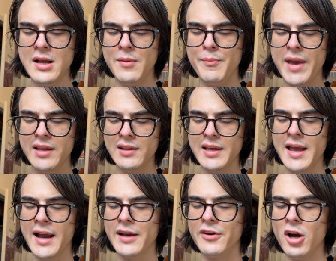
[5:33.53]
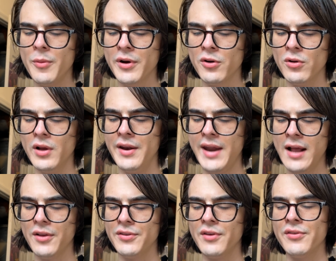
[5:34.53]
mainly economical
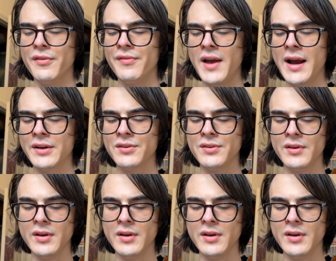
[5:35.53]
analysis of facts,